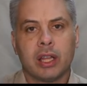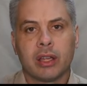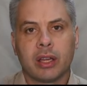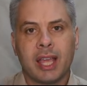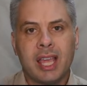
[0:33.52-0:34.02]

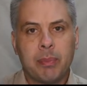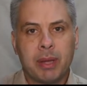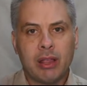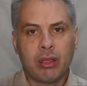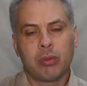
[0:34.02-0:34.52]
key
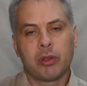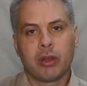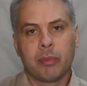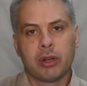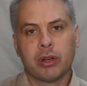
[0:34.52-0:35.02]
pieces with a
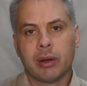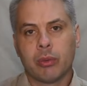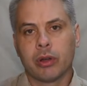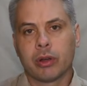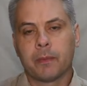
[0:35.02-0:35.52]
computer
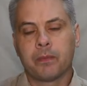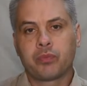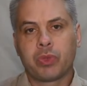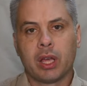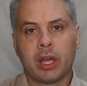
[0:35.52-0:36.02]
network
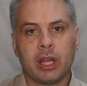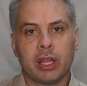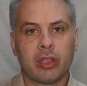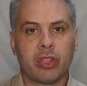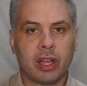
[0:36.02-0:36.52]

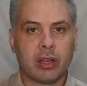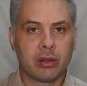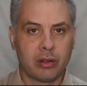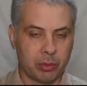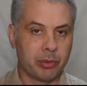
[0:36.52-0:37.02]
is that,
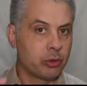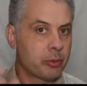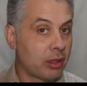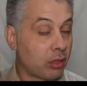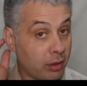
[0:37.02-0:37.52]
you know, we've
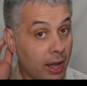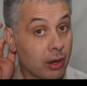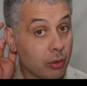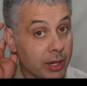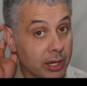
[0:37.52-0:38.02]
talked about
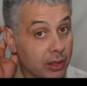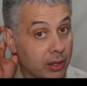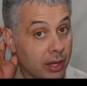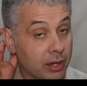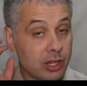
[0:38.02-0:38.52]
scale already, that
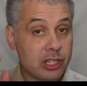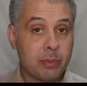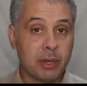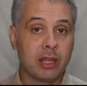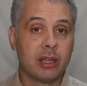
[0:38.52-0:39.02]
they can actually
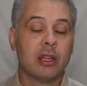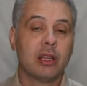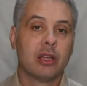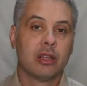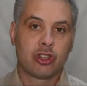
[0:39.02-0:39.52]
be
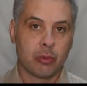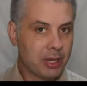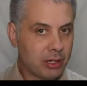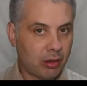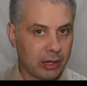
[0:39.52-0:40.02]

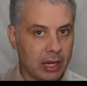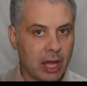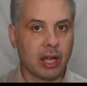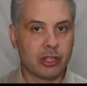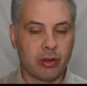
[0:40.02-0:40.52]
tremendously
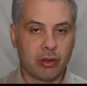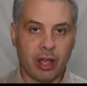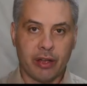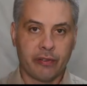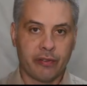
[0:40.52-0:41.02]
large. You could
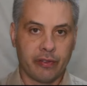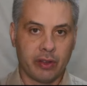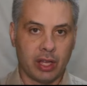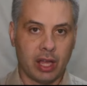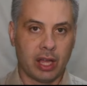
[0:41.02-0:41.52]
have,
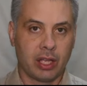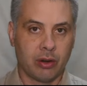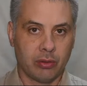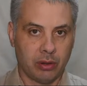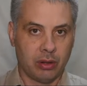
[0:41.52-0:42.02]

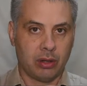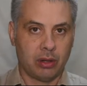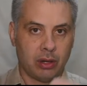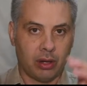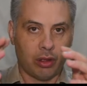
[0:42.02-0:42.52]

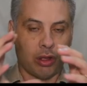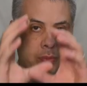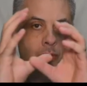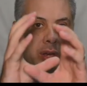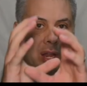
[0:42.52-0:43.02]
a
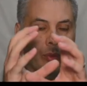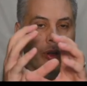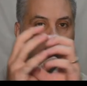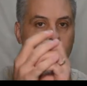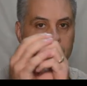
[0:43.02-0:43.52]
small
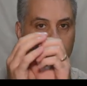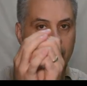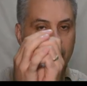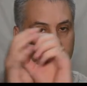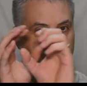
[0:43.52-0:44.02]
network which is
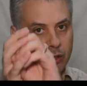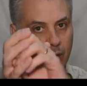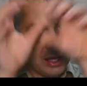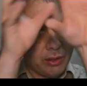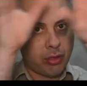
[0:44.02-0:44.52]
then connected
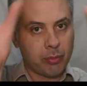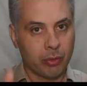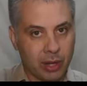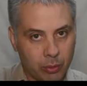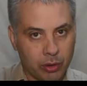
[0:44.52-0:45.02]
to other
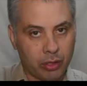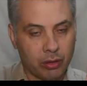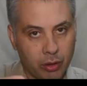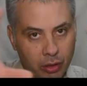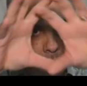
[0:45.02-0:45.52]
small networks,
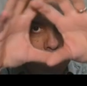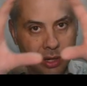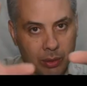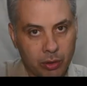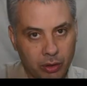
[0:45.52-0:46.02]
and those small
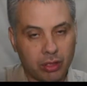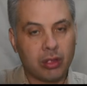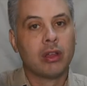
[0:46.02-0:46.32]
networks